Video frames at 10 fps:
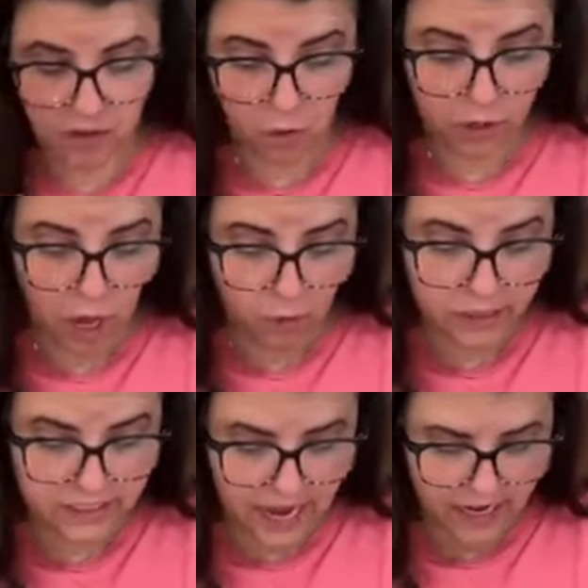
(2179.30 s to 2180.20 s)
Y'all
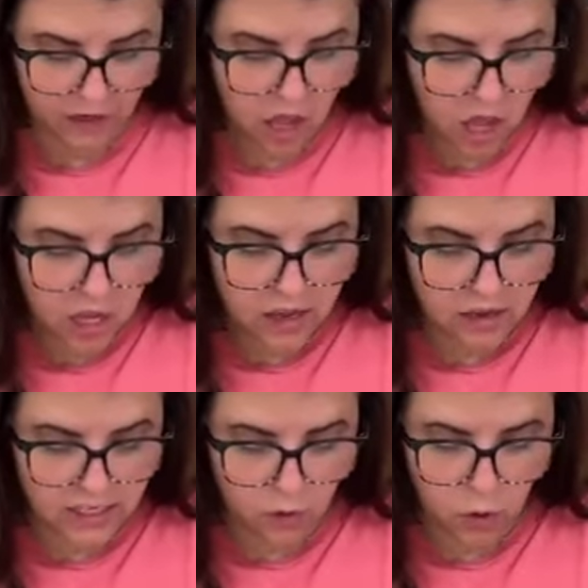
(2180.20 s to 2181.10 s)
were saying,
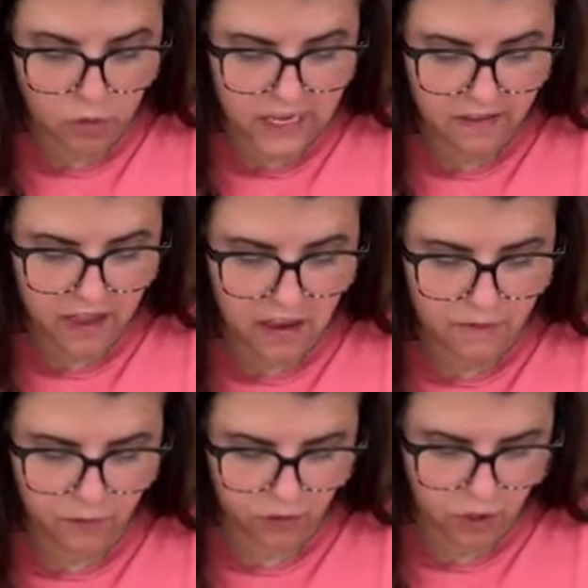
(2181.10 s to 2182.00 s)
so who said that
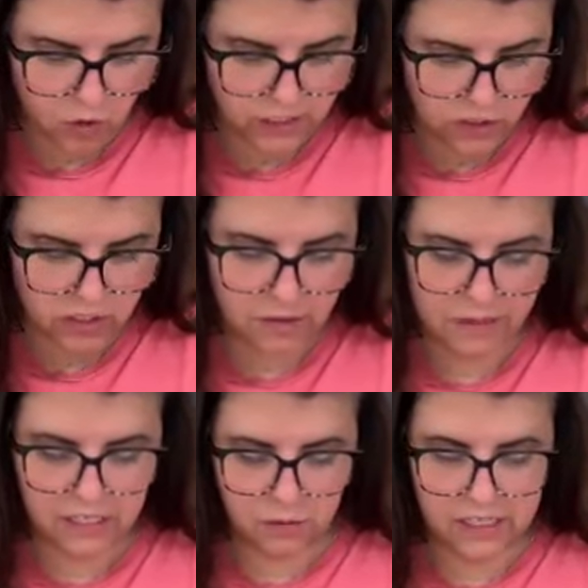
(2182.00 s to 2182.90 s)
if your nose itches, that
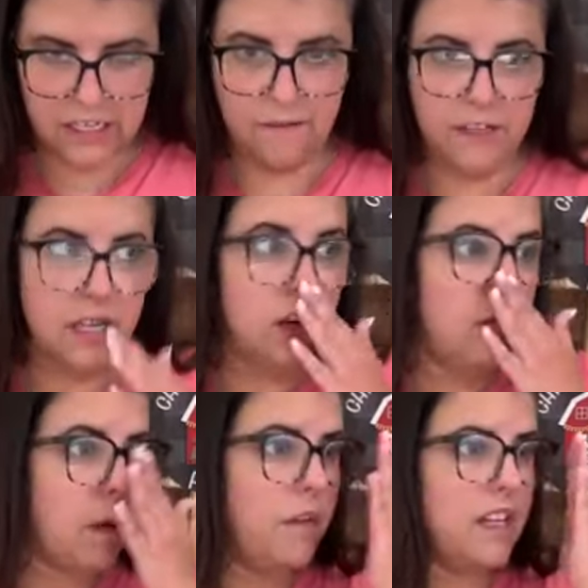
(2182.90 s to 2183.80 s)
means someone's gonna visit
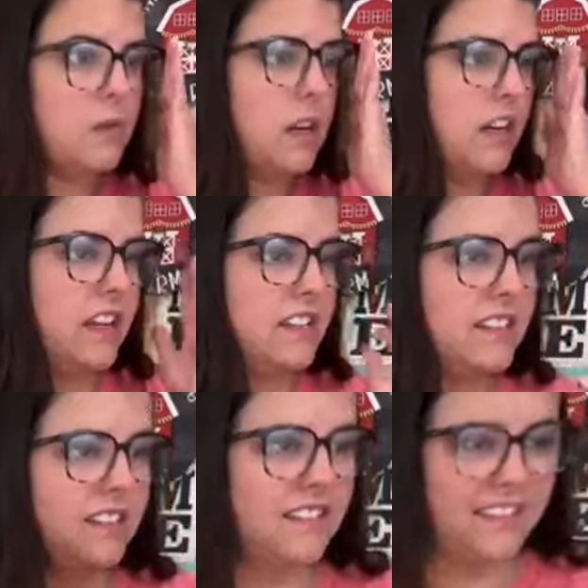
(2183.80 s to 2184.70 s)
you? Maybe that's what it
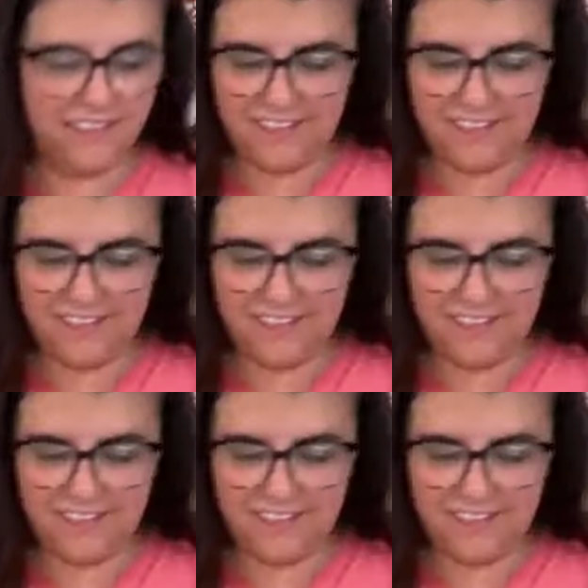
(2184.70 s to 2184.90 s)
is.